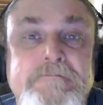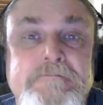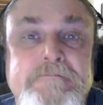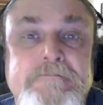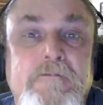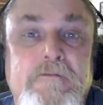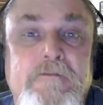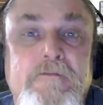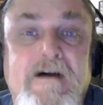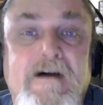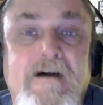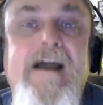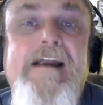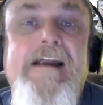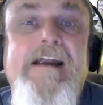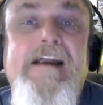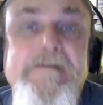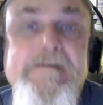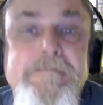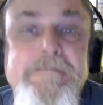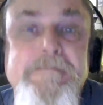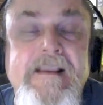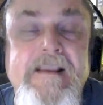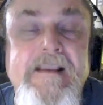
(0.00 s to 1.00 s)
find
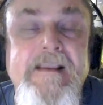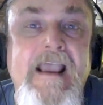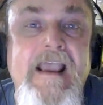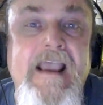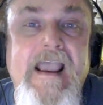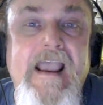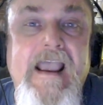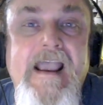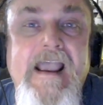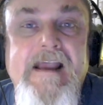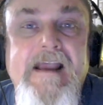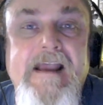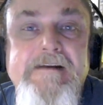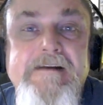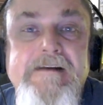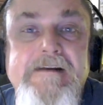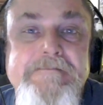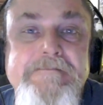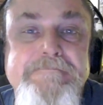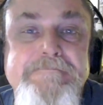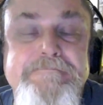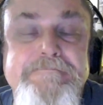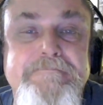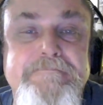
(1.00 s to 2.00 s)
and
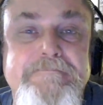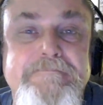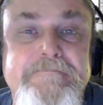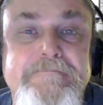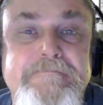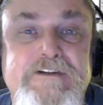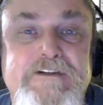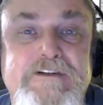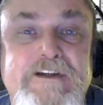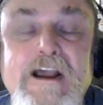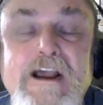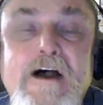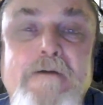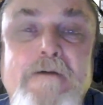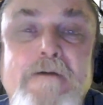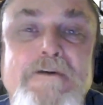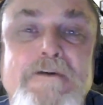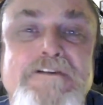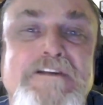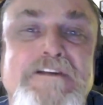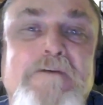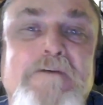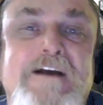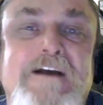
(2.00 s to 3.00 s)
she almost
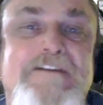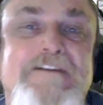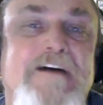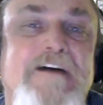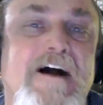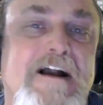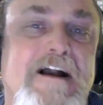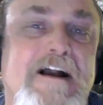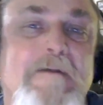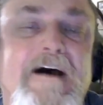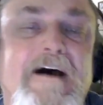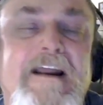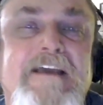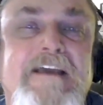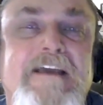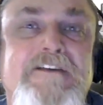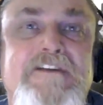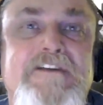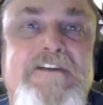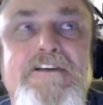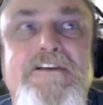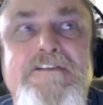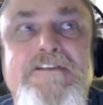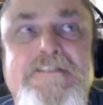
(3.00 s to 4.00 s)
didn't want to talk about it she
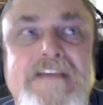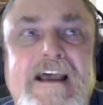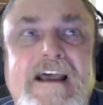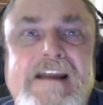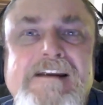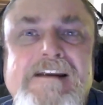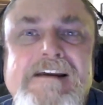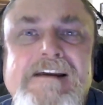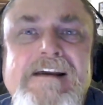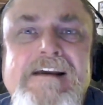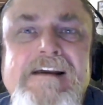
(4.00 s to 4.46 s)
just said